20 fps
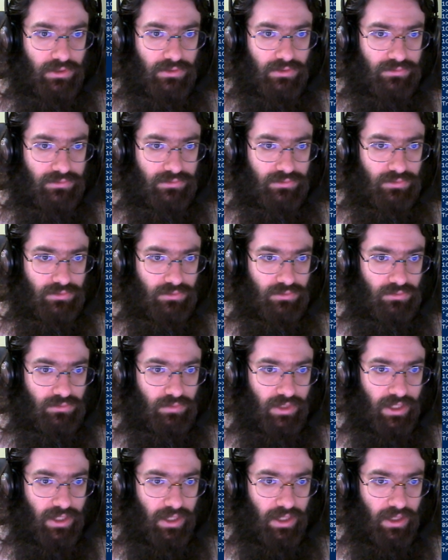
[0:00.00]
So
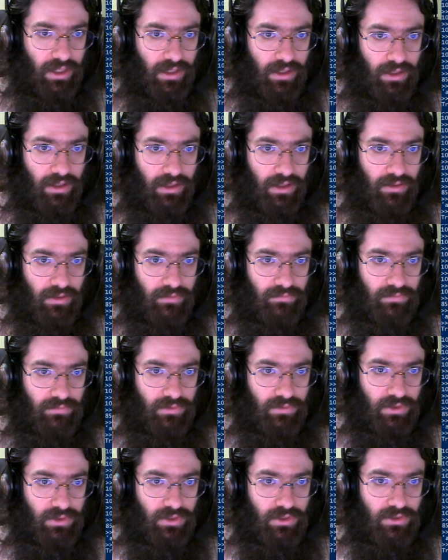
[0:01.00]
we have,
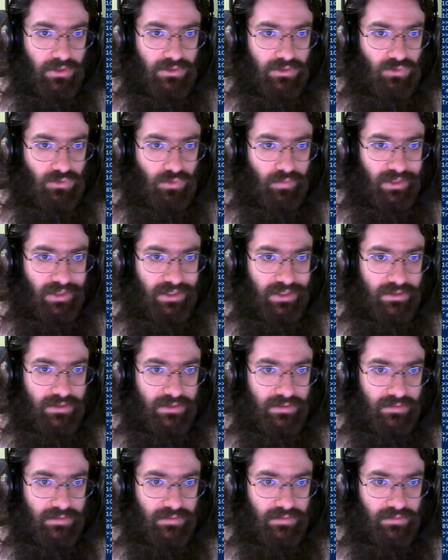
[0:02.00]
so it
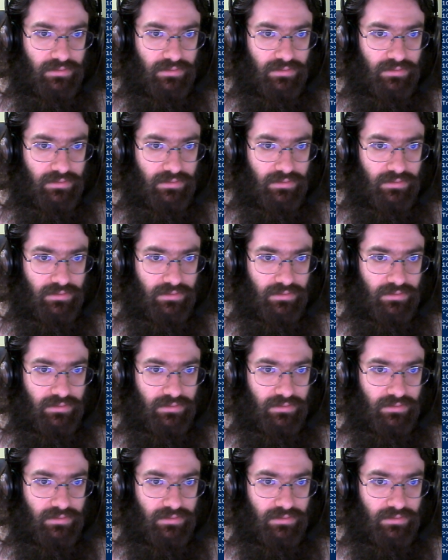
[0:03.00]
means